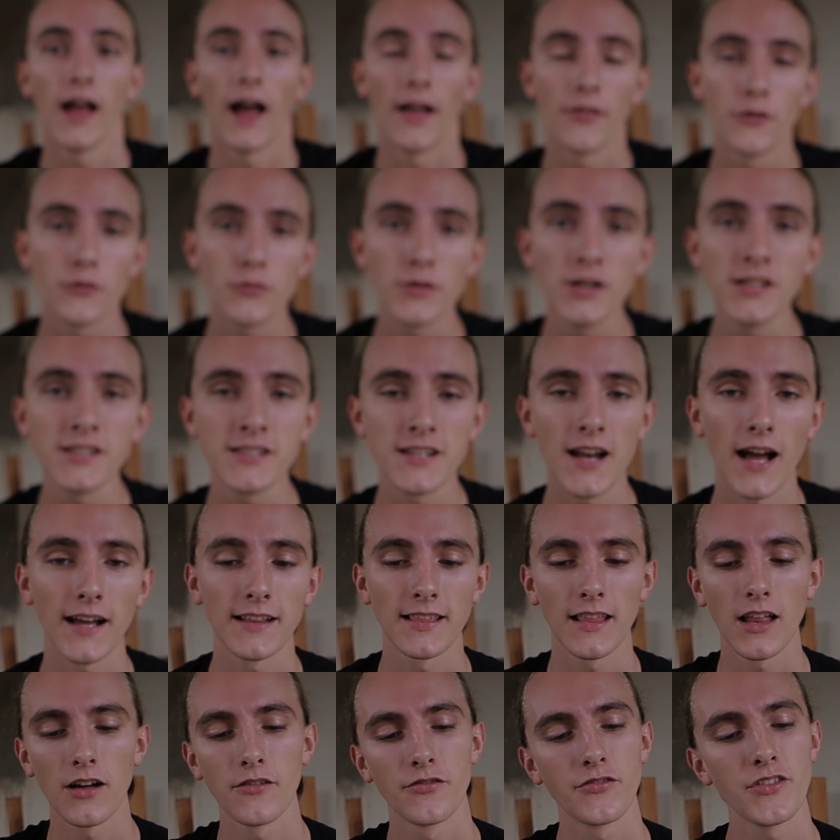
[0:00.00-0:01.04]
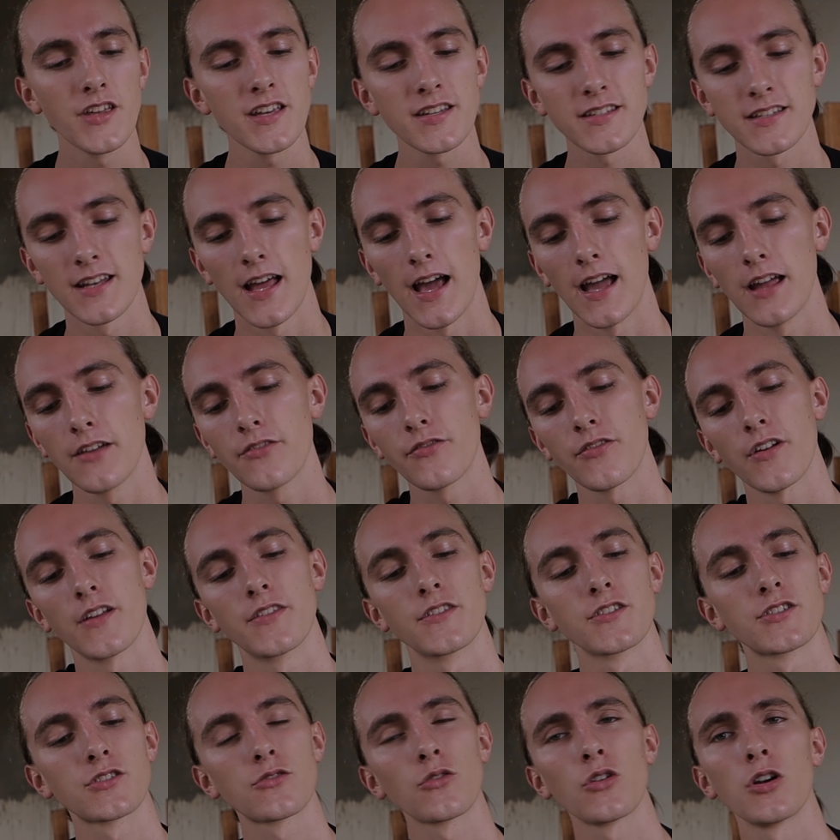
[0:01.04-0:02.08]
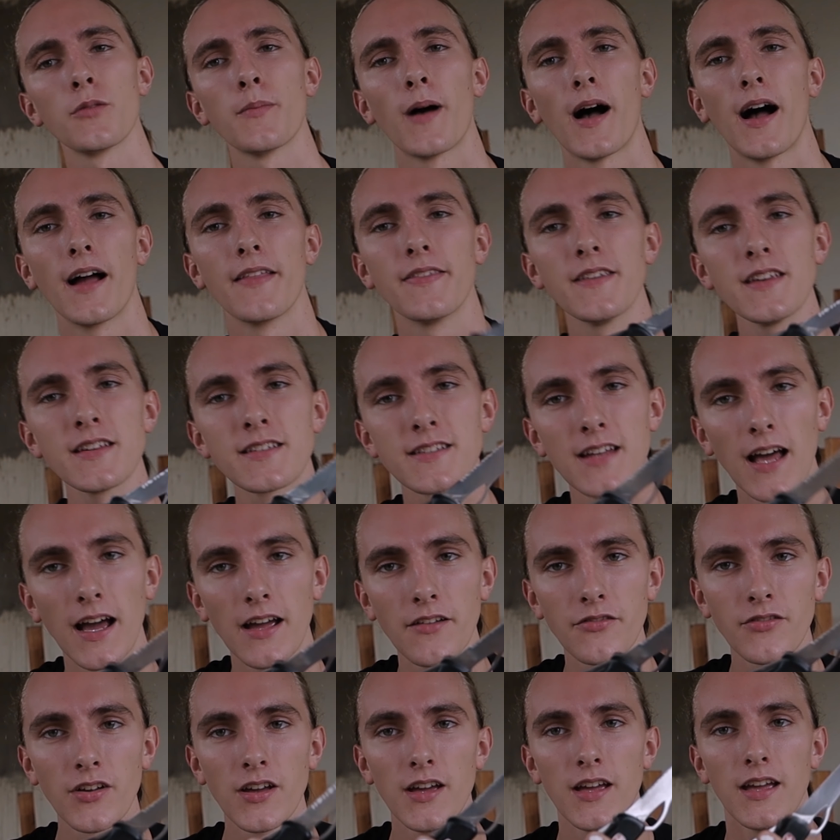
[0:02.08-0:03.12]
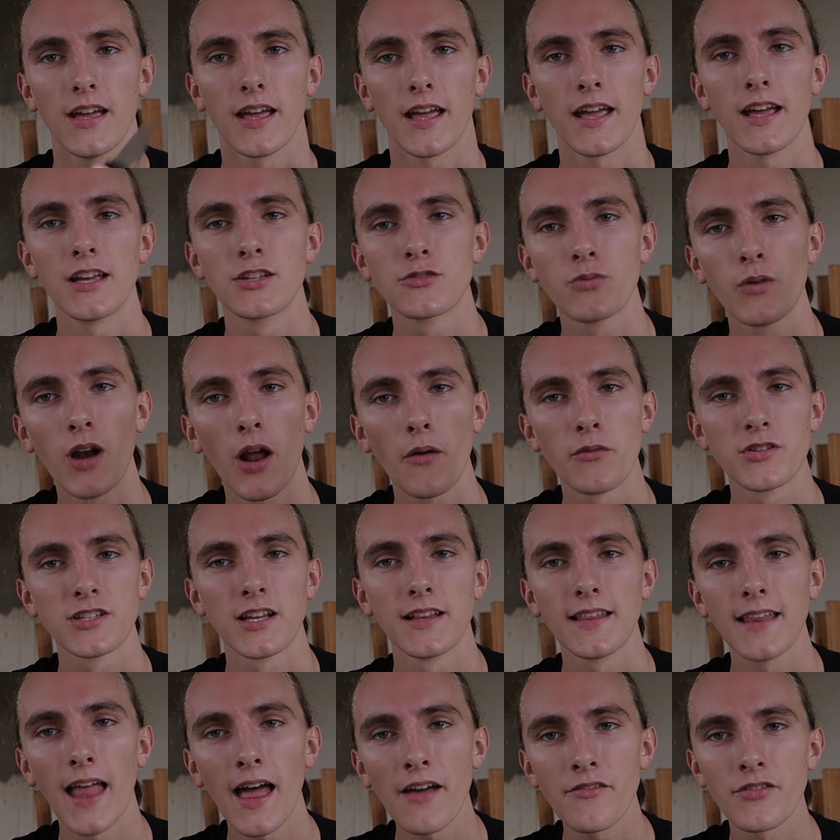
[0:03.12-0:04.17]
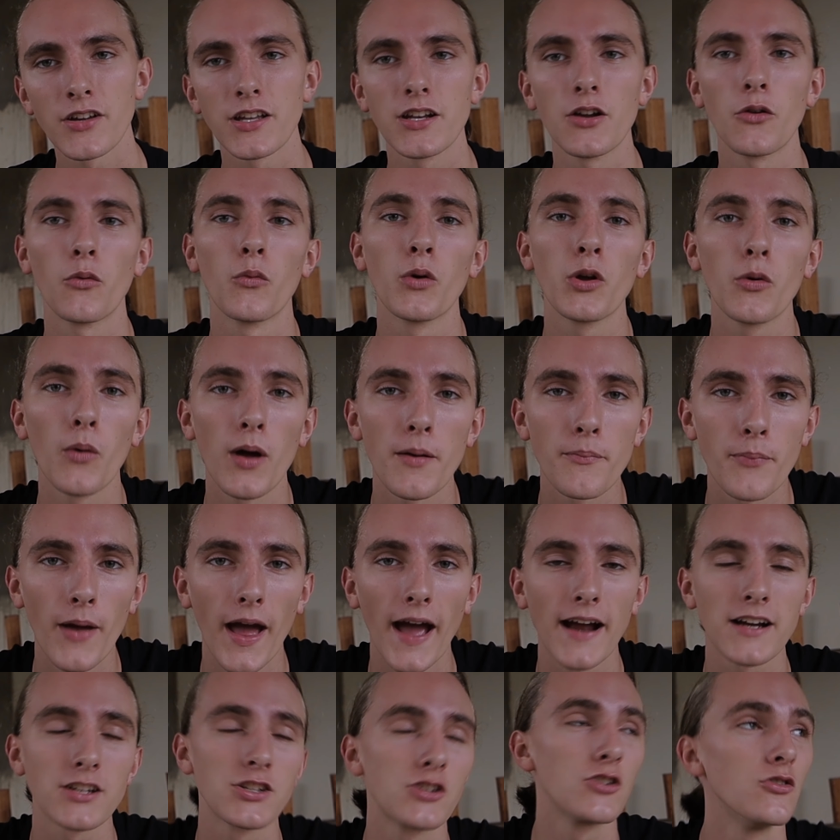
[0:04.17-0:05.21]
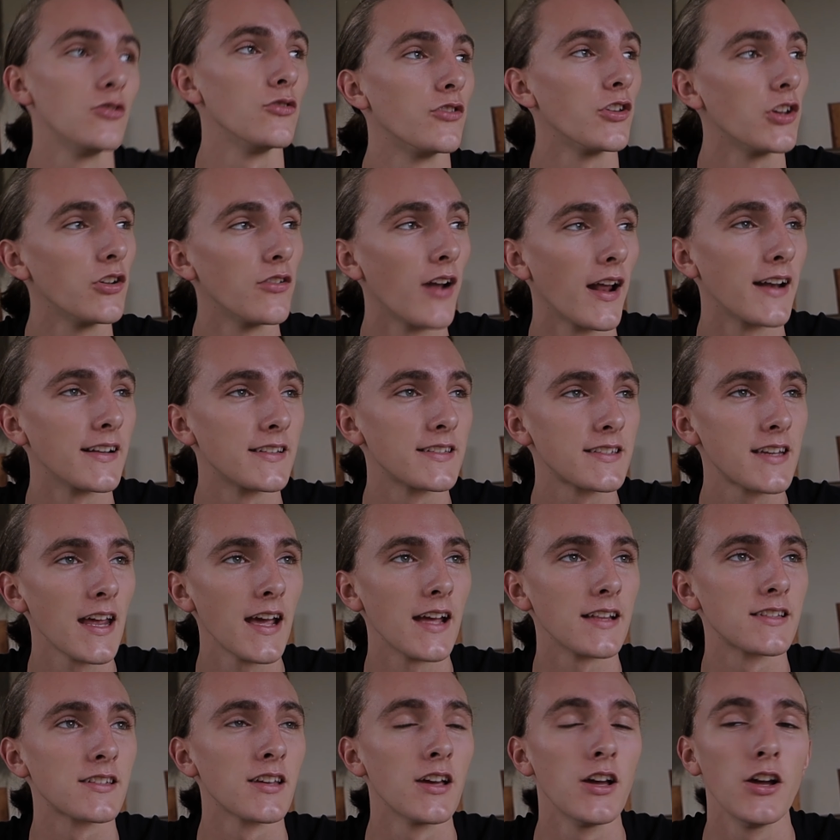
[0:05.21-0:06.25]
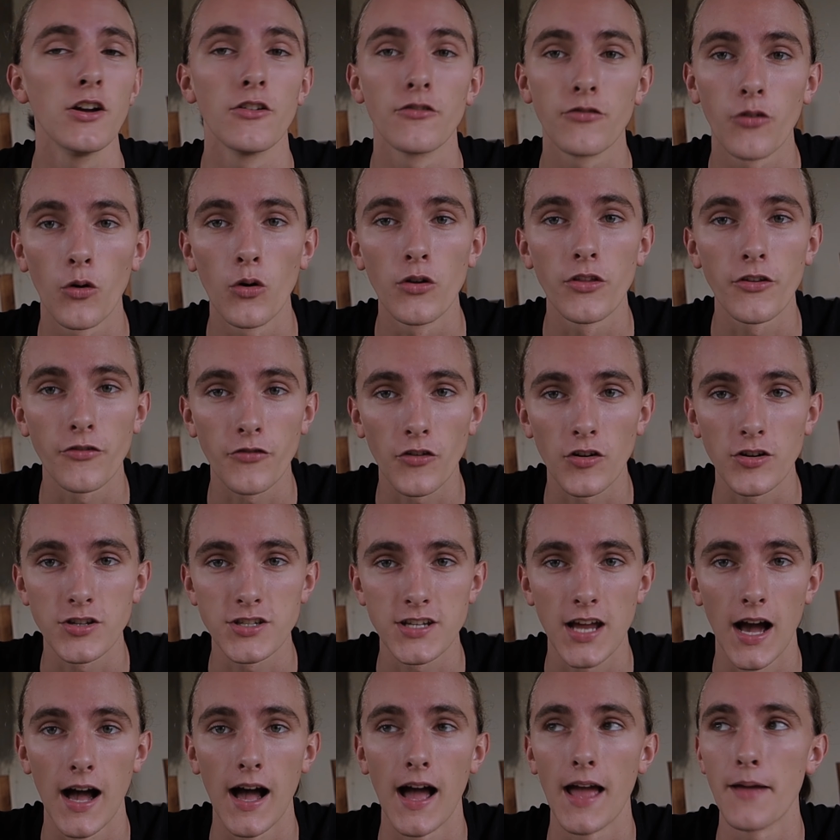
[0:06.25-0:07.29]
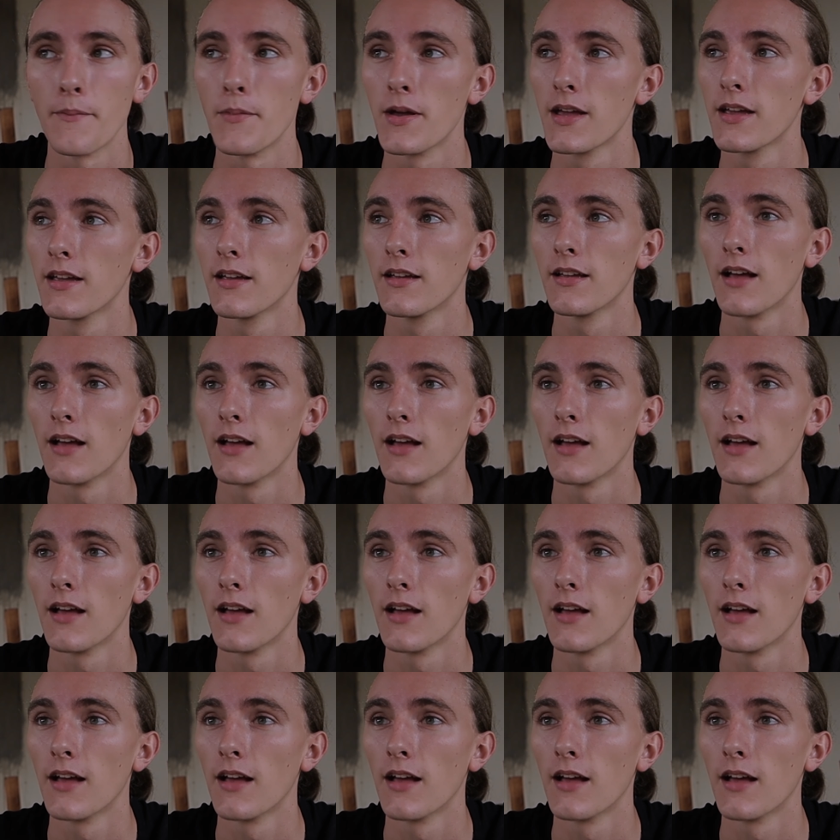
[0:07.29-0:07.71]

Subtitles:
And the reason I love this knife, and the story behind this knife, is when I was 11, we went back to the United States for the first time